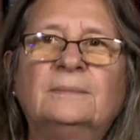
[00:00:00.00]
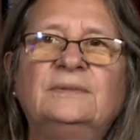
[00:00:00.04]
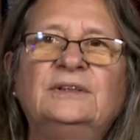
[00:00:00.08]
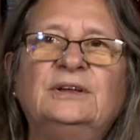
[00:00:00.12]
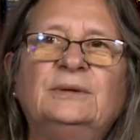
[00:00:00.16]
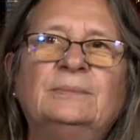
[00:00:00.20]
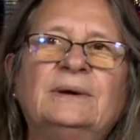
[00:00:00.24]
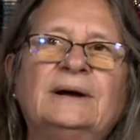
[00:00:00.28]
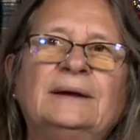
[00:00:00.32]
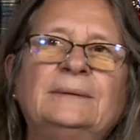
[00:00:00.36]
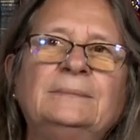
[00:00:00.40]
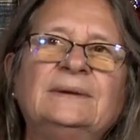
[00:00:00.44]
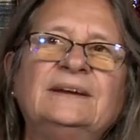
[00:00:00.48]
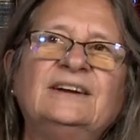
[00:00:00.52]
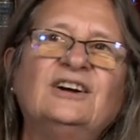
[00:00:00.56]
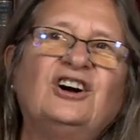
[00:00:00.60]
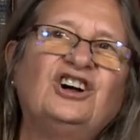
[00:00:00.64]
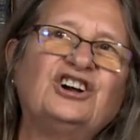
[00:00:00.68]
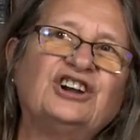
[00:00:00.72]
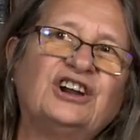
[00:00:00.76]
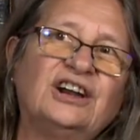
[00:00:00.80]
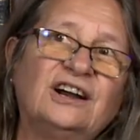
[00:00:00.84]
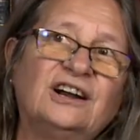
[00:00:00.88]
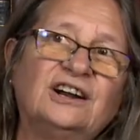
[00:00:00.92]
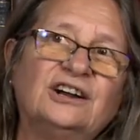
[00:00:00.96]
might be all
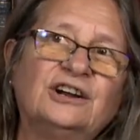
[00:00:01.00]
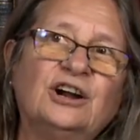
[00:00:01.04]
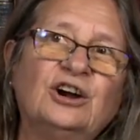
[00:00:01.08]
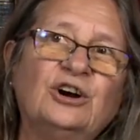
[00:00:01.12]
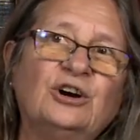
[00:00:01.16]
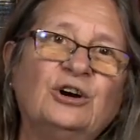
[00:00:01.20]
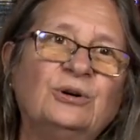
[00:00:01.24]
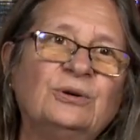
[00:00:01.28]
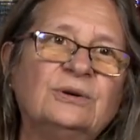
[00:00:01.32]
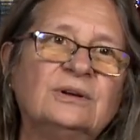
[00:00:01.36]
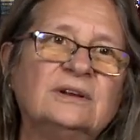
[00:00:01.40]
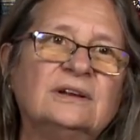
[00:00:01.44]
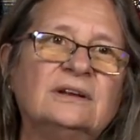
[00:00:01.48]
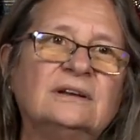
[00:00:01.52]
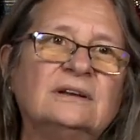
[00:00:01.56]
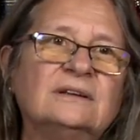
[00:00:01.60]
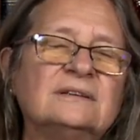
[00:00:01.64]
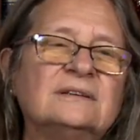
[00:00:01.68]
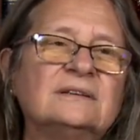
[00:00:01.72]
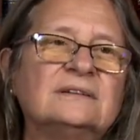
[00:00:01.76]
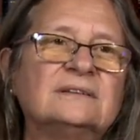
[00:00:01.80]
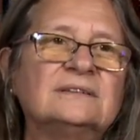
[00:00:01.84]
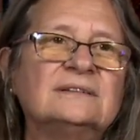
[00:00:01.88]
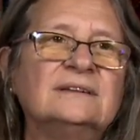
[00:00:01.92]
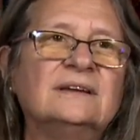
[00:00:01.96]
gung-ho to,
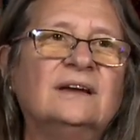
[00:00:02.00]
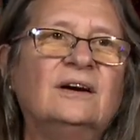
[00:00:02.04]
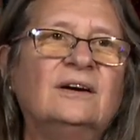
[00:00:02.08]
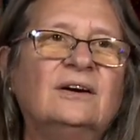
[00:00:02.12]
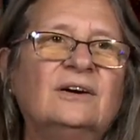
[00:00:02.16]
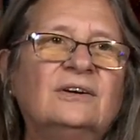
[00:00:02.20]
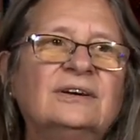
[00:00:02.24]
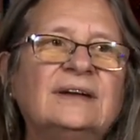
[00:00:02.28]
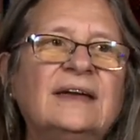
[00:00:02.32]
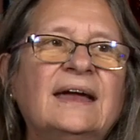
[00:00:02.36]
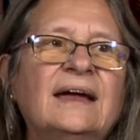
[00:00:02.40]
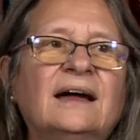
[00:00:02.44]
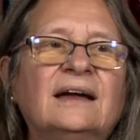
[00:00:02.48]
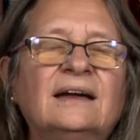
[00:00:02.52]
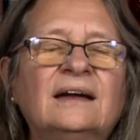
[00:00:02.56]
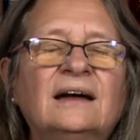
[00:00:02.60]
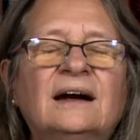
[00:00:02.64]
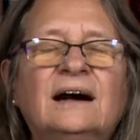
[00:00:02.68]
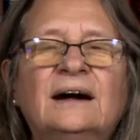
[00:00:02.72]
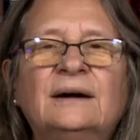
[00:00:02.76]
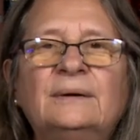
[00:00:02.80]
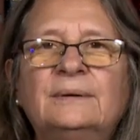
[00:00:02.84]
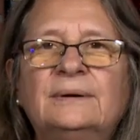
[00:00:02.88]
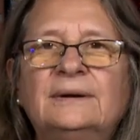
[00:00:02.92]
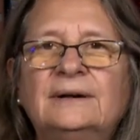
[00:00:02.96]
oh
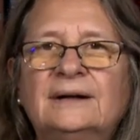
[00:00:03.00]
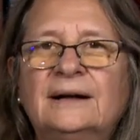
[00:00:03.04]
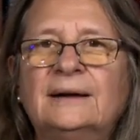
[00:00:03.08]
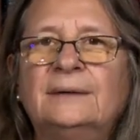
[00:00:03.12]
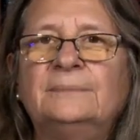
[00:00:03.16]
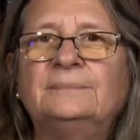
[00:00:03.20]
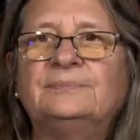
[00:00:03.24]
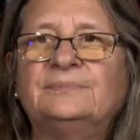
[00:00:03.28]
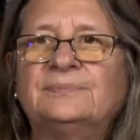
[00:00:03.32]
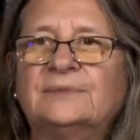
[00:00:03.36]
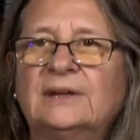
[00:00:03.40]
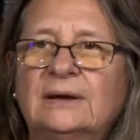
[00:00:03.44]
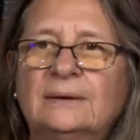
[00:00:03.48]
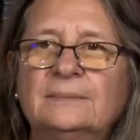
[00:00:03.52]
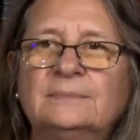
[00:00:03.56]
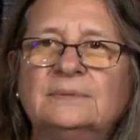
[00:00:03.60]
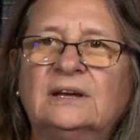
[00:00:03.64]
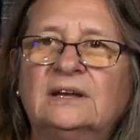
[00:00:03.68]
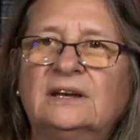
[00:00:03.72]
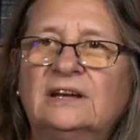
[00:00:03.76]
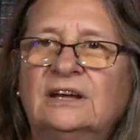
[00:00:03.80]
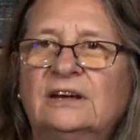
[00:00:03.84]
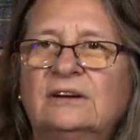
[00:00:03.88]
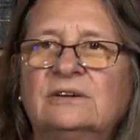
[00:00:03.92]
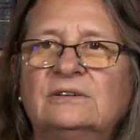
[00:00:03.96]
yeah, I'm
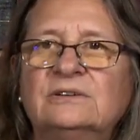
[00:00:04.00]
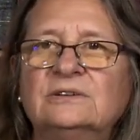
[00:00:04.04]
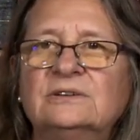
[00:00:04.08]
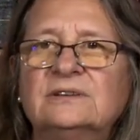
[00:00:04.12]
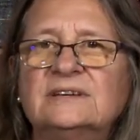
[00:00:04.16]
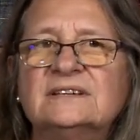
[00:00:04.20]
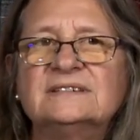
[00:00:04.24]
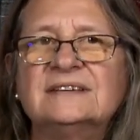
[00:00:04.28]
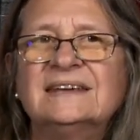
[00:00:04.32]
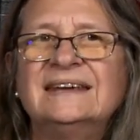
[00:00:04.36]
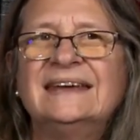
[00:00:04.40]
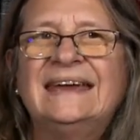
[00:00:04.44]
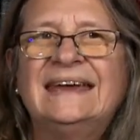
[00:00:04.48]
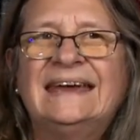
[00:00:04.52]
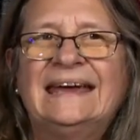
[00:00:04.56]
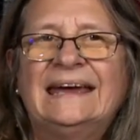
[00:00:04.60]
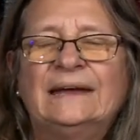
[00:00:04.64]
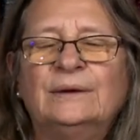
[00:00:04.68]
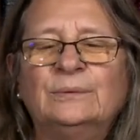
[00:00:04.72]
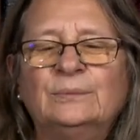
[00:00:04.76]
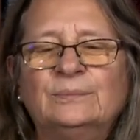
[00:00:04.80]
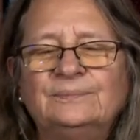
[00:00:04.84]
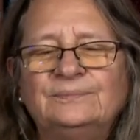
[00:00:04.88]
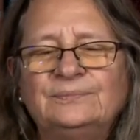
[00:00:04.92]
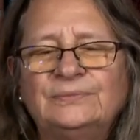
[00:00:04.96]
going to go do this.
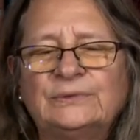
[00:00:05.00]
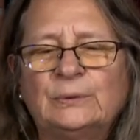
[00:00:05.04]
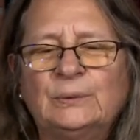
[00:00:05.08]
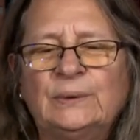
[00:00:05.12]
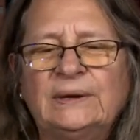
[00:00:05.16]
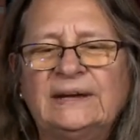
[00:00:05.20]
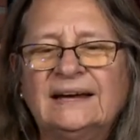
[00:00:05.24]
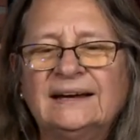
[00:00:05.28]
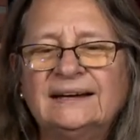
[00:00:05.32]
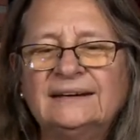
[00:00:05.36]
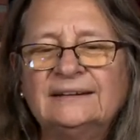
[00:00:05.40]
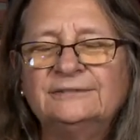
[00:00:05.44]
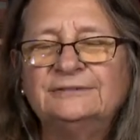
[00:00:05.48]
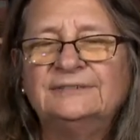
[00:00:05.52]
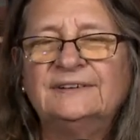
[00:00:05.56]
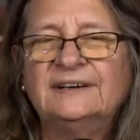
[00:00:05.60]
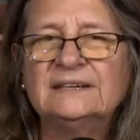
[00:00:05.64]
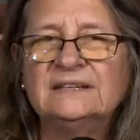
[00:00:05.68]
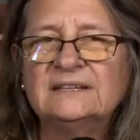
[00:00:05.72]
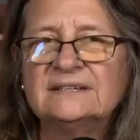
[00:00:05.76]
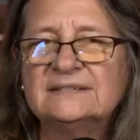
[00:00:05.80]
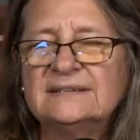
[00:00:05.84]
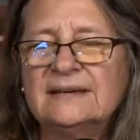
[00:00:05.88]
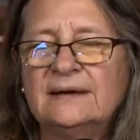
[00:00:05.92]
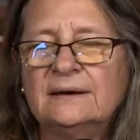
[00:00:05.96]
And we kind of find
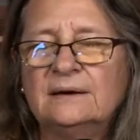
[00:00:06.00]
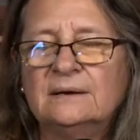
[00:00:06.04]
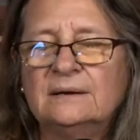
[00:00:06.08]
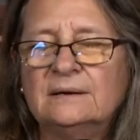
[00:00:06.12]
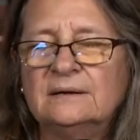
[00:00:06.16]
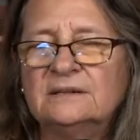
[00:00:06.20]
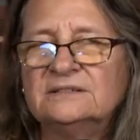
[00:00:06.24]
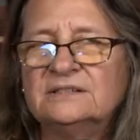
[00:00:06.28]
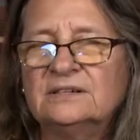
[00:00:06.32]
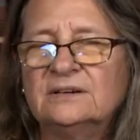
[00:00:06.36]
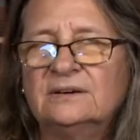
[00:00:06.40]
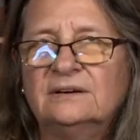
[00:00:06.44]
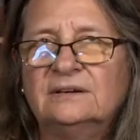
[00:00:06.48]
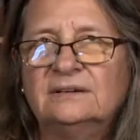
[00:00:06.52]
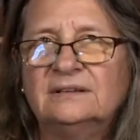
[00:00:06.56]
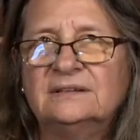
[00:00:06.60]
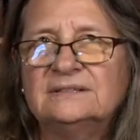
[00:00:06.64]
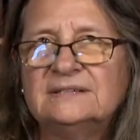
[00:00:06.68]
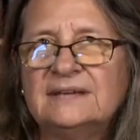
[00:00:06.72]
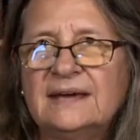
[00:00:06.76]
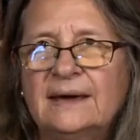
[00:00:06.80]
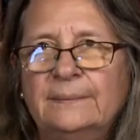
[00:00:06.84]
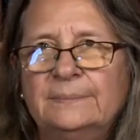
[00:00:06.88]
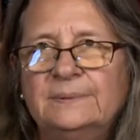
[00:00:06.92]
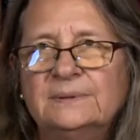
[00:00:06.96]
this also, this
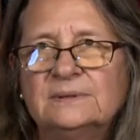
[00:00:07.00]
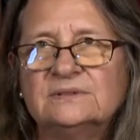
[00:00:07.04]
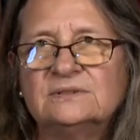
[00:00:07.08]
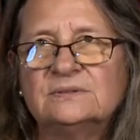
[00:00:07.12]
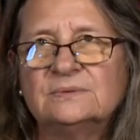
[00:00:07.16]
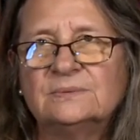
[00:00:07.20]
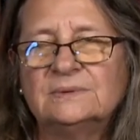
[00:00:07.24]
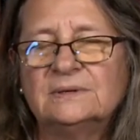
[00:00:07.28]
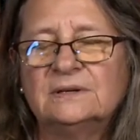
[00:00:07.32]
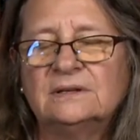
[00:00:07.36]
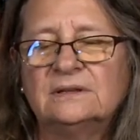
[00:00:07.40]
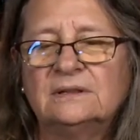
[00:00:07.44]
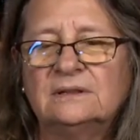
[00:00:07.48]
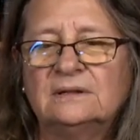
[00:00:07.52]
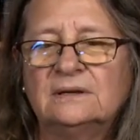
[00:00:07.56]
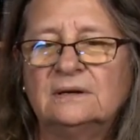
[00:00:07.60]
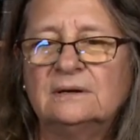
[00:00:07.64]
happens with